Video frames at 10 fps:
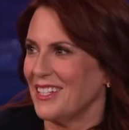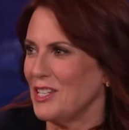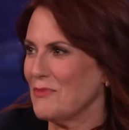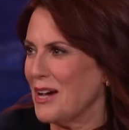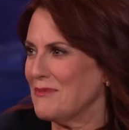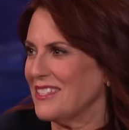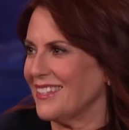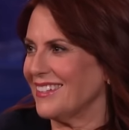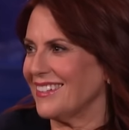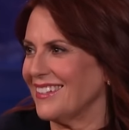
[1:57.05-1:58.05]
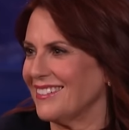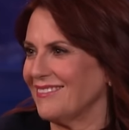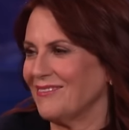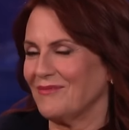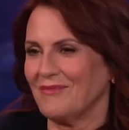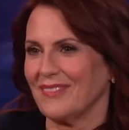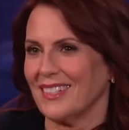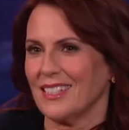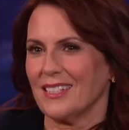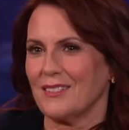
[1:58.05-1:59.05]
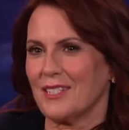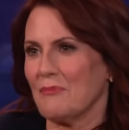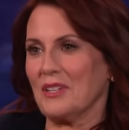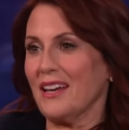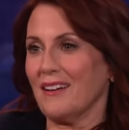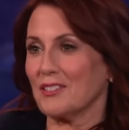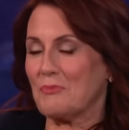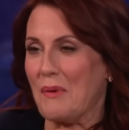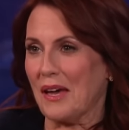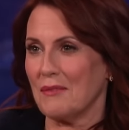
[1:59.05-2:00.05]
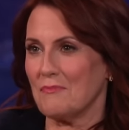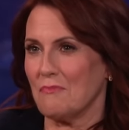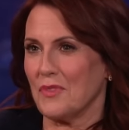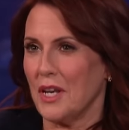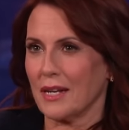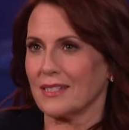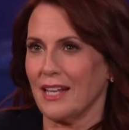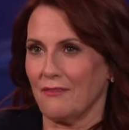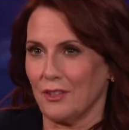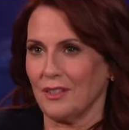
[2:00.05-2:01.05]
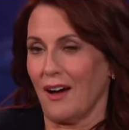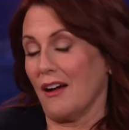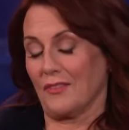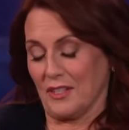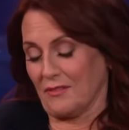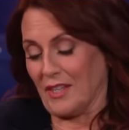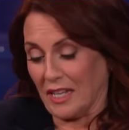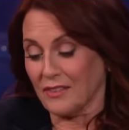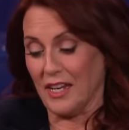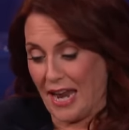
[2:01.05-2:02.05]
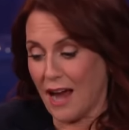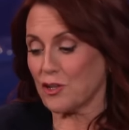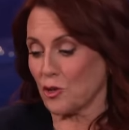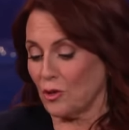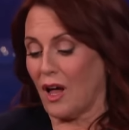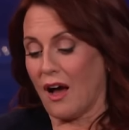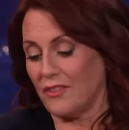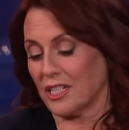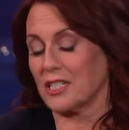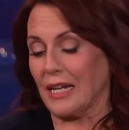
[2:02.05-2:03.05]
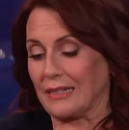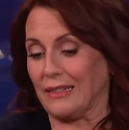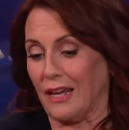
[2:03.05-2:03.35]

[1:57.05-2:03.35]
you might be thinking something else, but the next level, uh, the, the, the natural, obvious next